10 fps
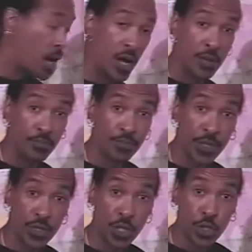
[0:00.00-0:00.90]
um,
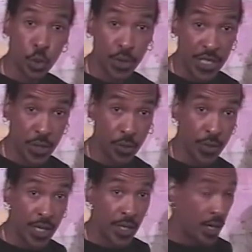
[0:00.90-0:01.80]
the Toledo,
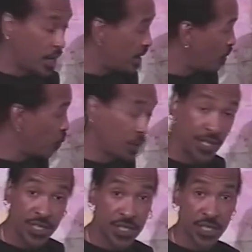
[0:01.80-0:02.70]
uh,
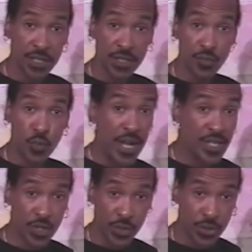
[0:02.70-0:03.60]
Wilkinson,
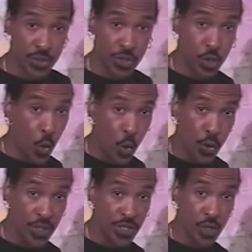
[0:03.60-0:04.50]
razors,
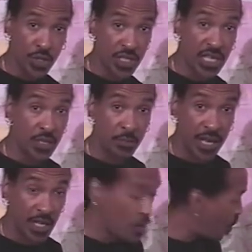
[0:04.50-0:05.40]
swords, steel
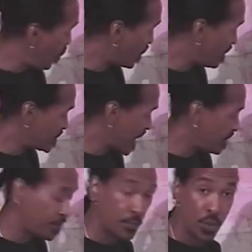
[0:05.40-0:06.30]
making, all comes out
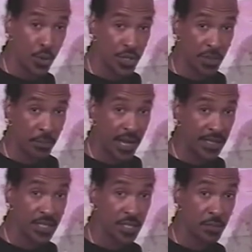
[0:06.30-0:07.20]
of the Moorish
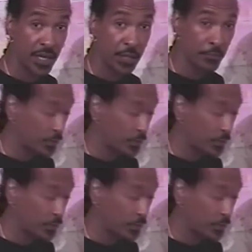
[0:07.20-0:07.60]
impact in Spain.